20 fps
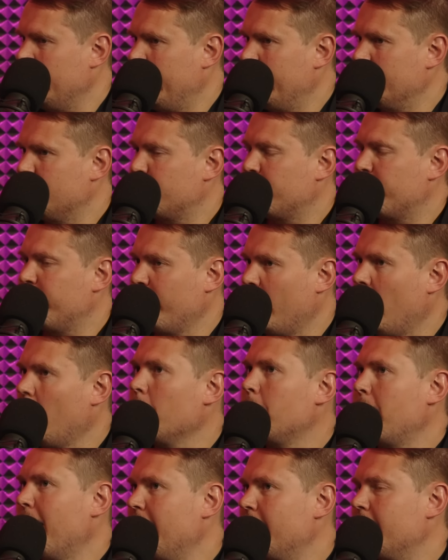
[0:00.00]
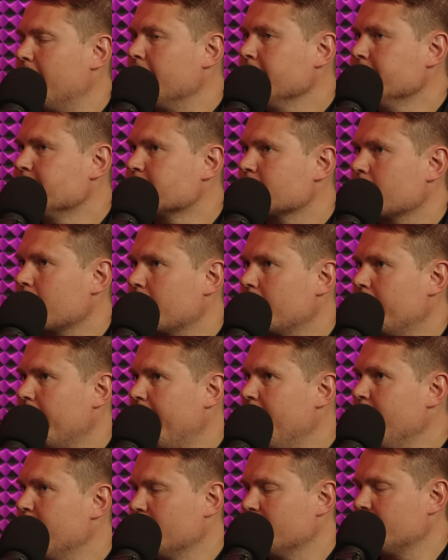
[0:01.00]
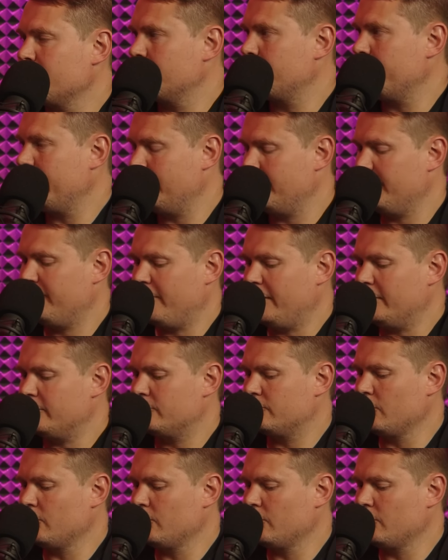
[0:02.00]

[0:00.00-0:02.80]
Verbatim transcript: is far better even as a babyface,